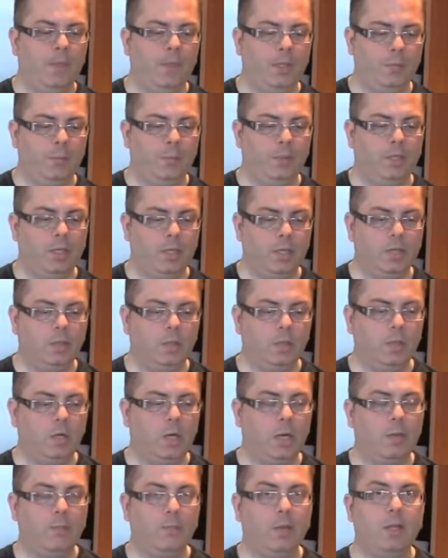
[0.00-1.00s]
in
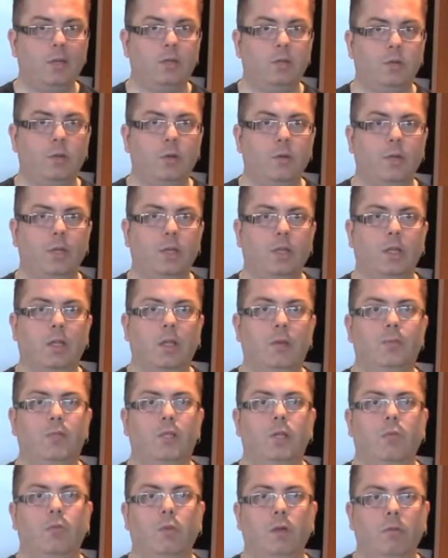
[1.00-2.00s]
particular and make sure that it
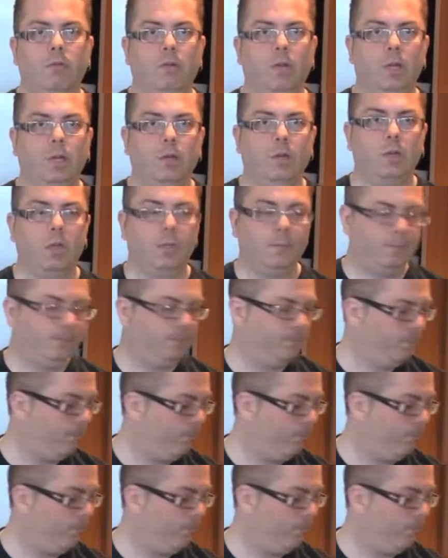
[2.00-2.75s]
comes out really, really good.